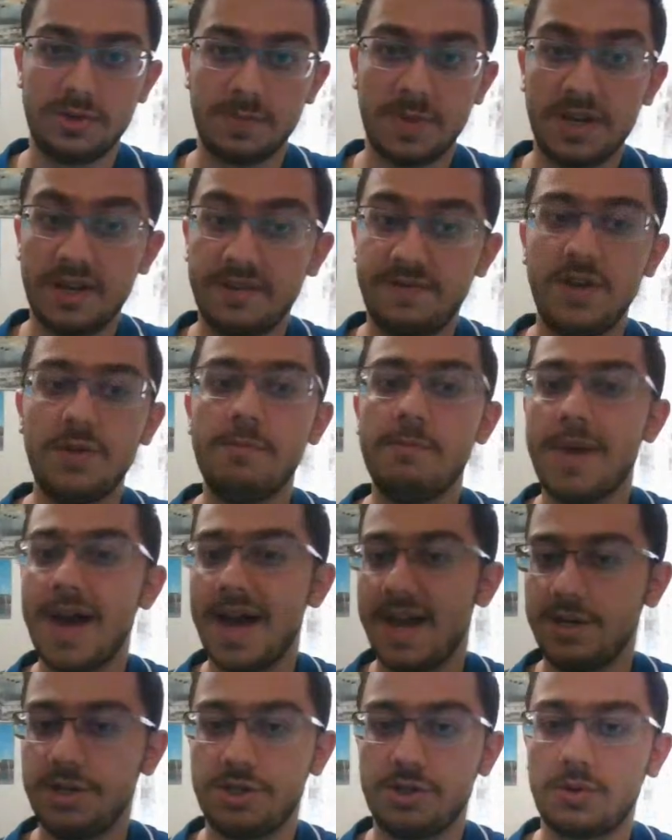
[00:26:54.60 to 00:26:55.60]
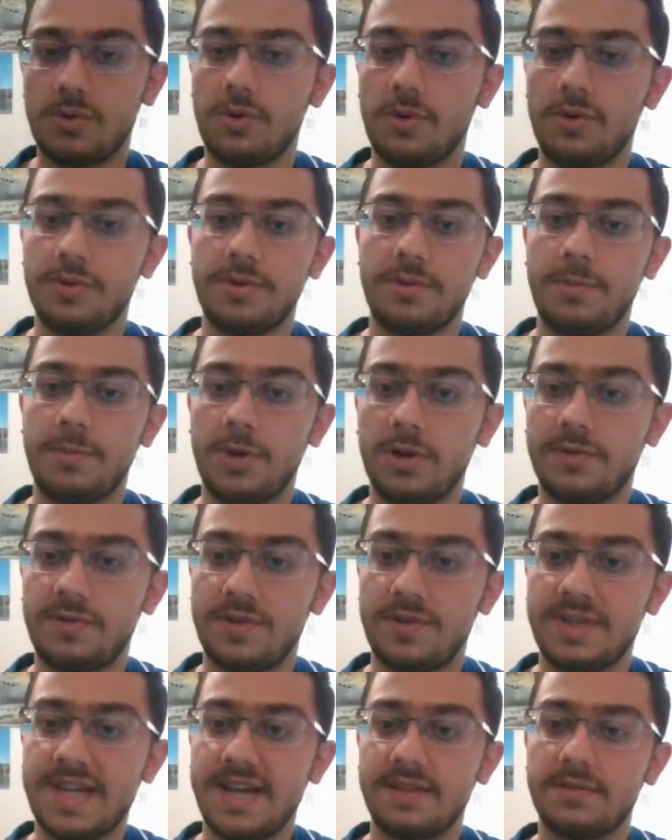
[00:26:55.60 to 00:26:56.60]
but if you manage to hold the ball for
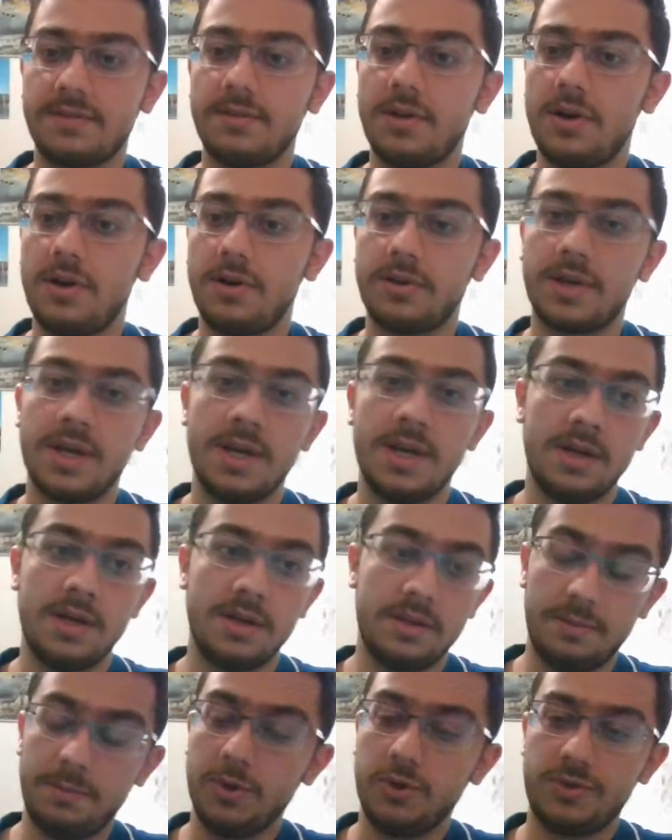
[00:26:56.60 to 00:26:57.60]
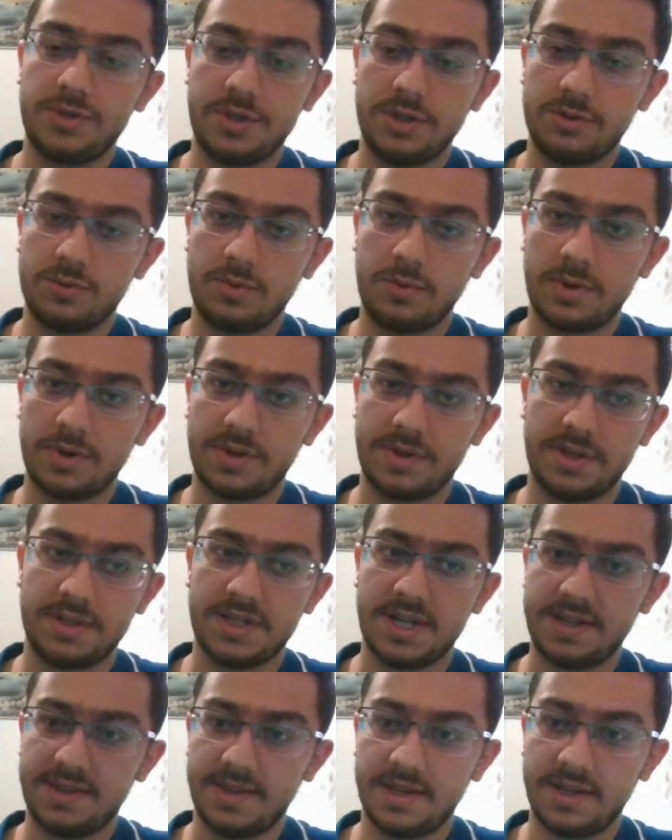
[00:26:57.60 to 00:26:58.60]
that long, the boost is worth it,
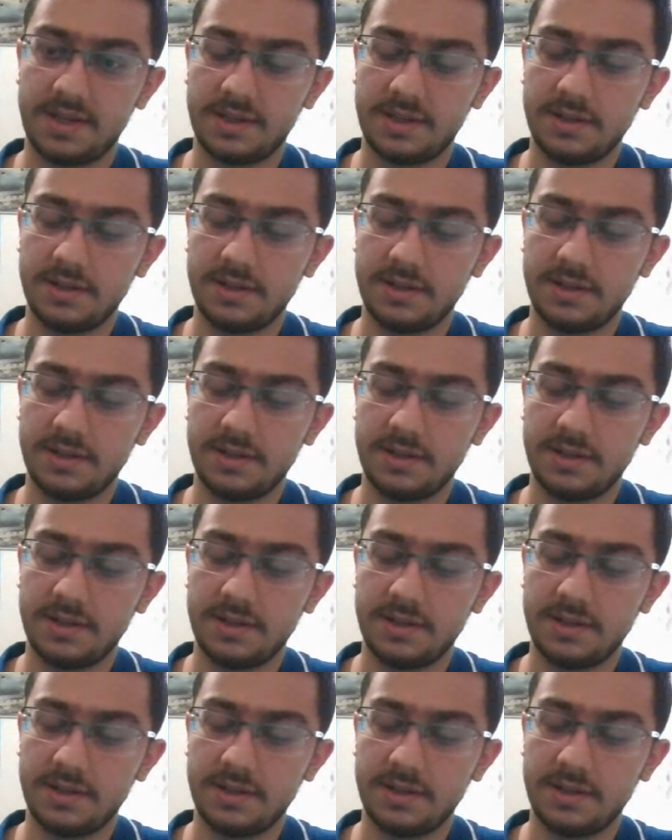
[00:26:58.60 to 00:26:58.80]
I think.